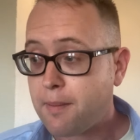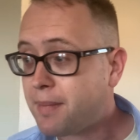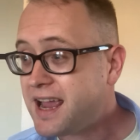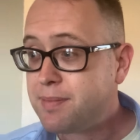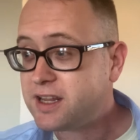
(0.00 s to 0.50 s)

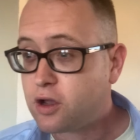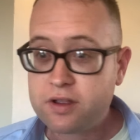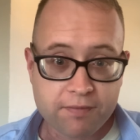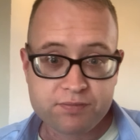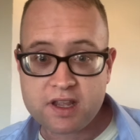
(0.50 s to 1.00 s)
Maybe do
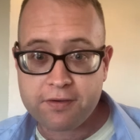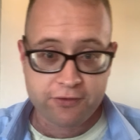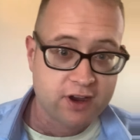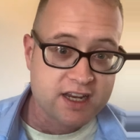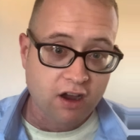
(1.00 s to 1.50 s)
your, your
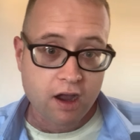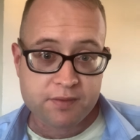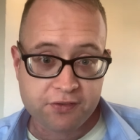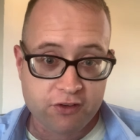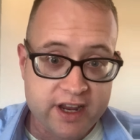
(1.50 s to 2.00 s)
three
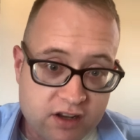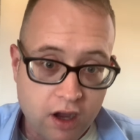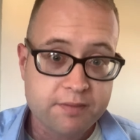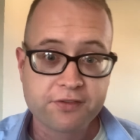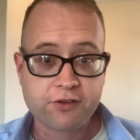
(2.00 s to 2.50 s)
times three
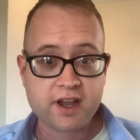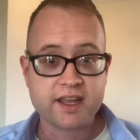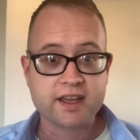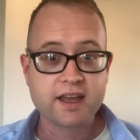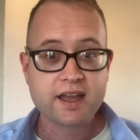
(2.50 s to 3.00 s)
times
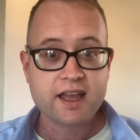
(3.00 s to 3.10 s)
three.